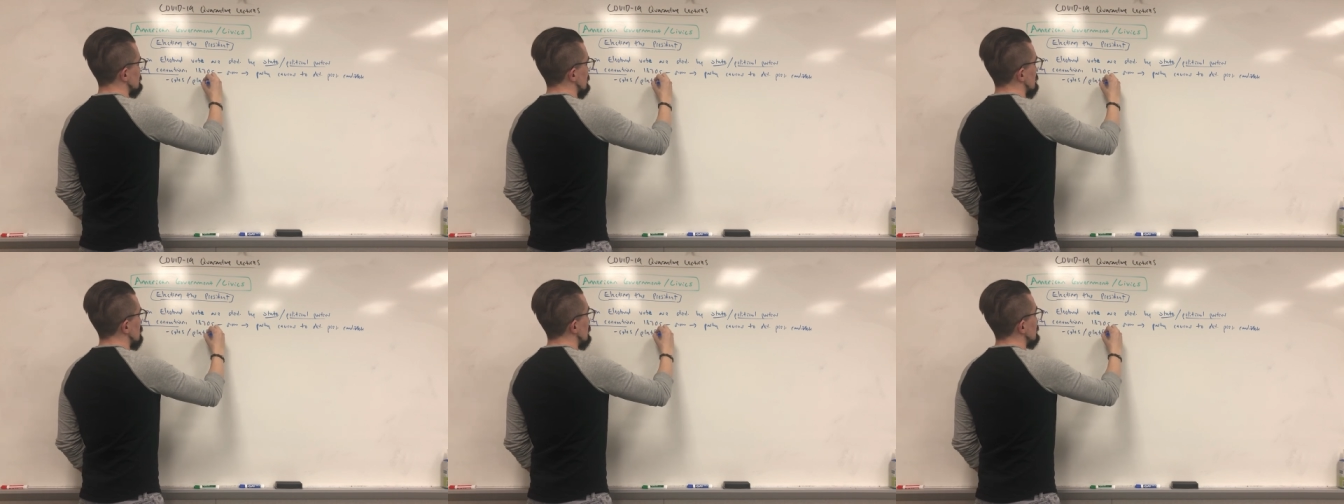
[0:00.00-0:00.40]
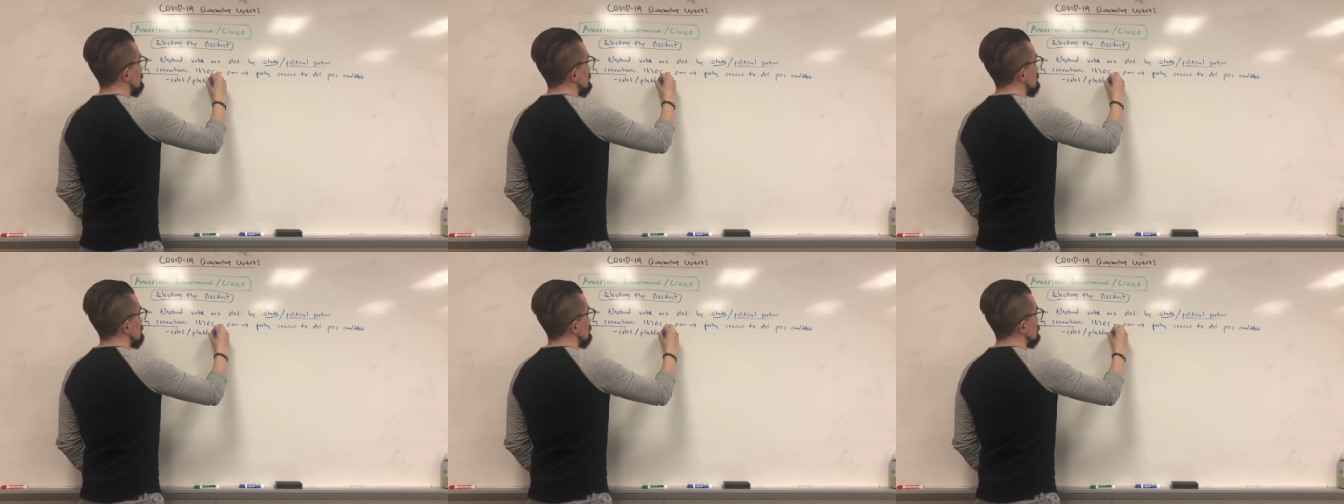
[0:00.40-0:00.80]
so like what
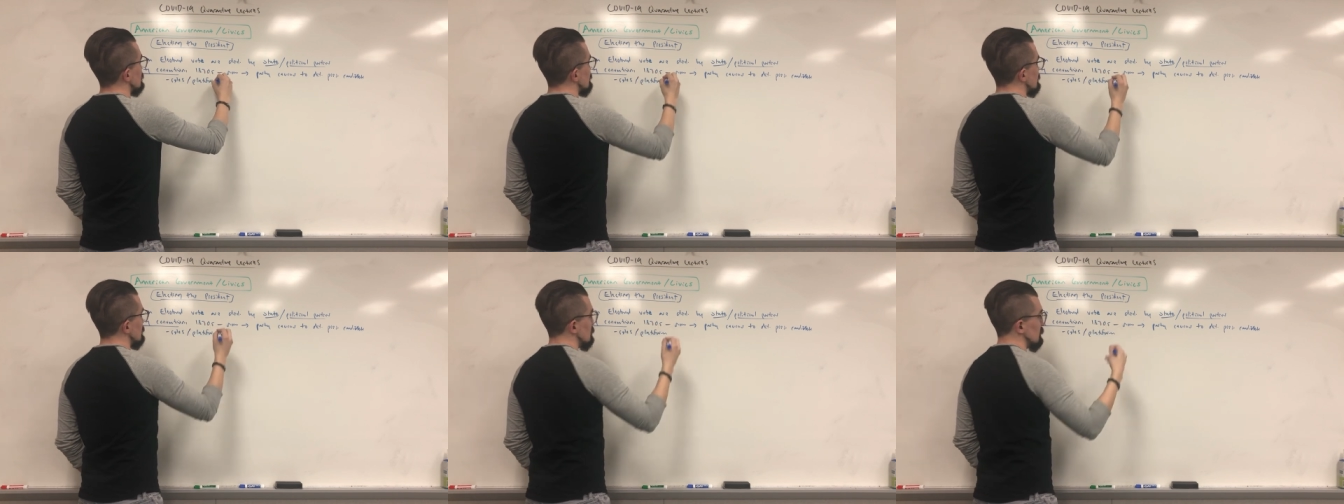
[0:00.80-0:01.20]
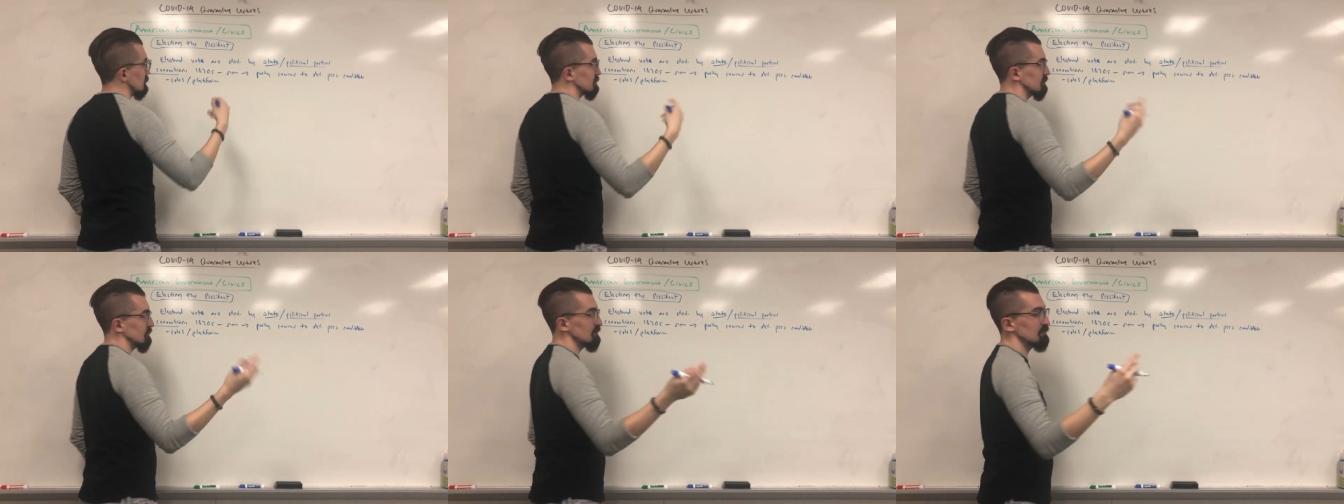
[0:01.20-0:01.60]
they believe in, what
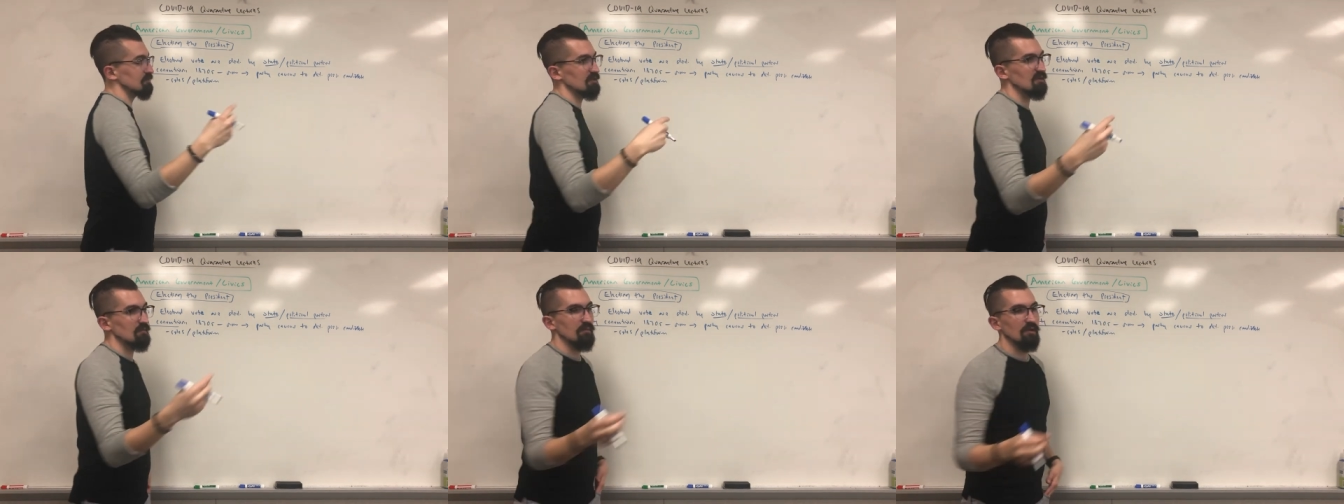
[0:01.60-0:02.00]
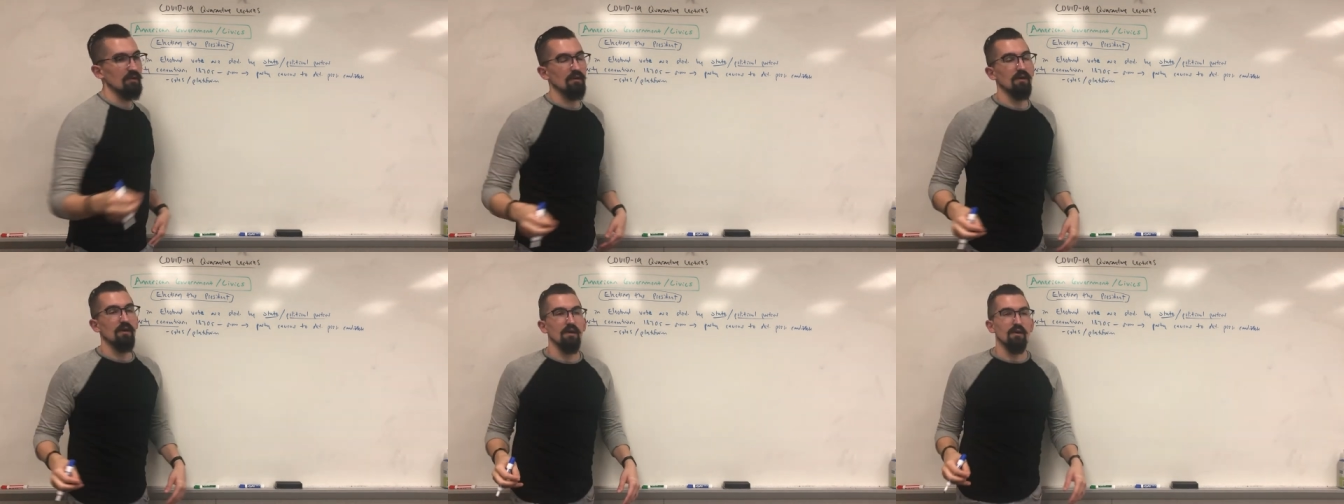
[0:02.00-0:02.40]
should or shouldn't
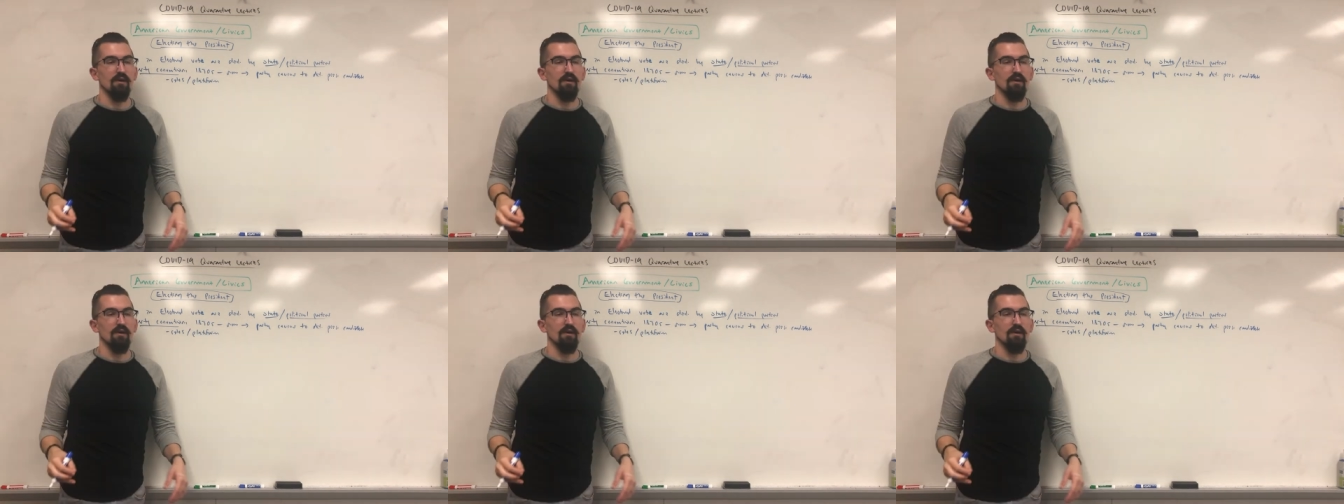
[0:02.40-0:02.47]
be,